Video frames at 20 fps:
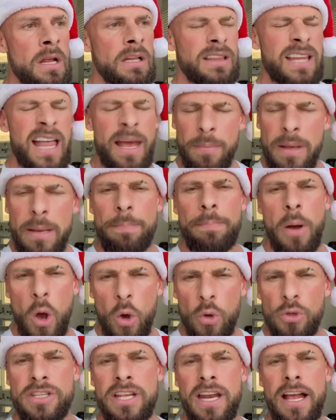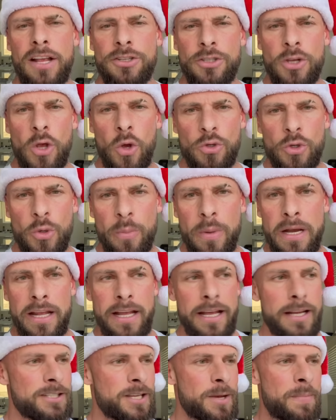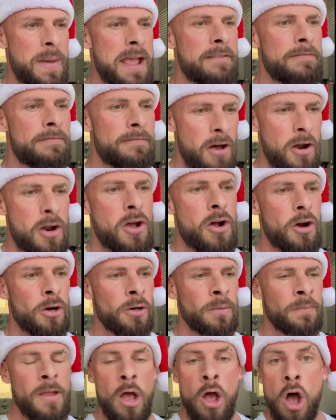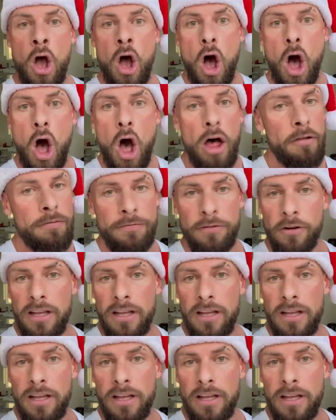Let me post it on social media to make fun of her, all for